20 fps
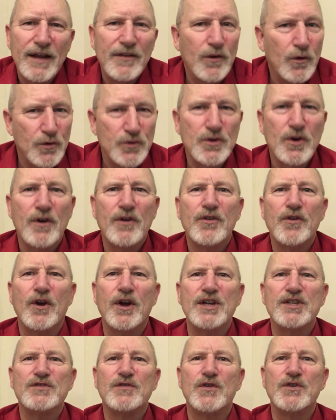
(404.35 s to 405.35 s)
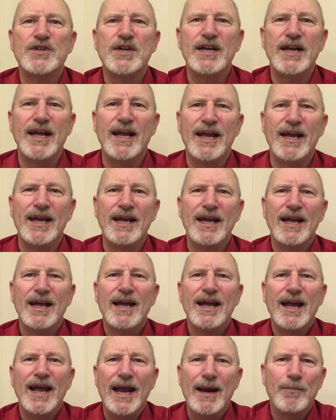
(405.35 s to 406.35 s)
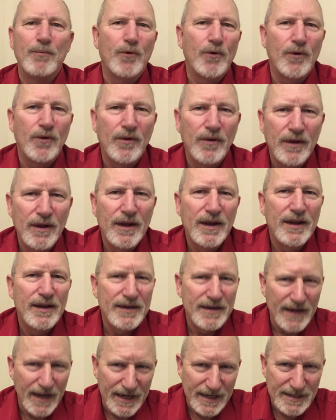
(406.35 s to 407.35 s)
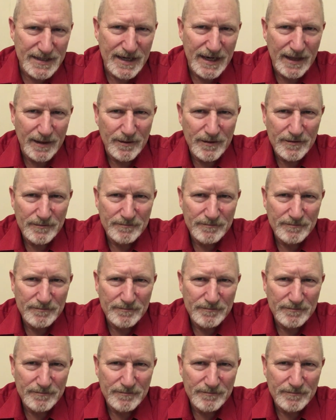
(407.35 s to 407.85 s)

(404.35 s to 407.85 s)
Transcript: Those are our thoughts for today, April 19th.